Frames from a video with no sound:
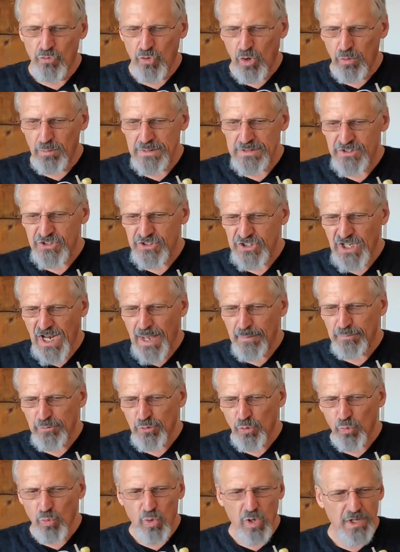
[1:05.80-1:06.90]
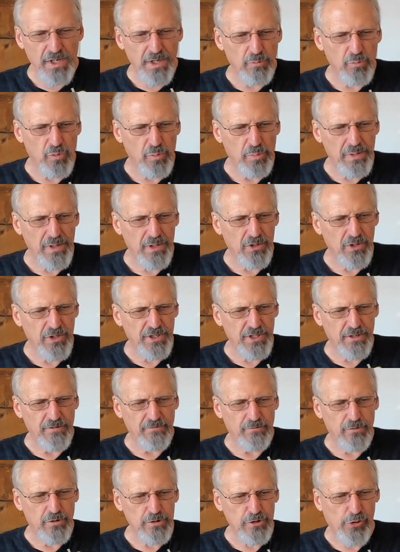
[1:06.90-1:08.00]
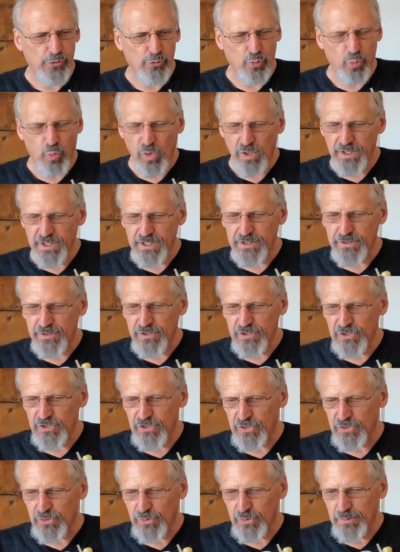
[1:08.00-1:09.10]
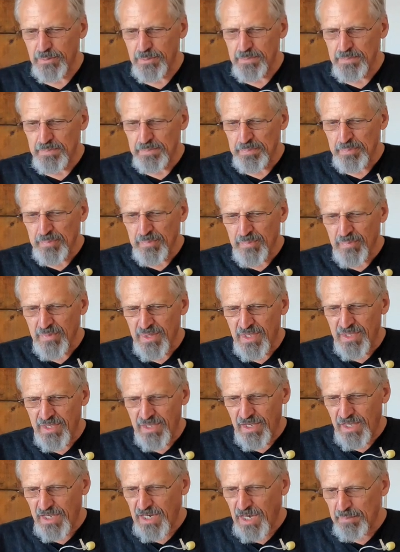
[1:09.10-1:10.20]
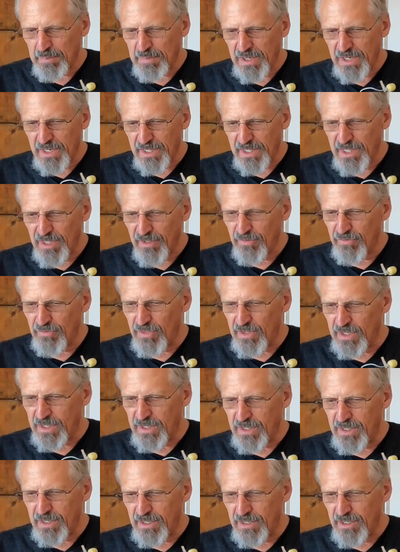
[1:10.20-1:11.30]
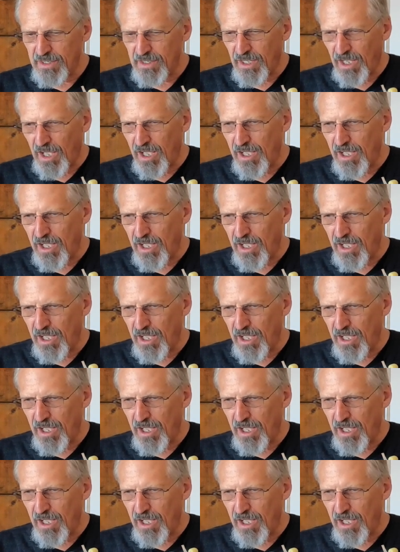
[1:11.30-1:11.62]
Romans chapter 1, and we'll be looking at verse 22. And I'm going to give the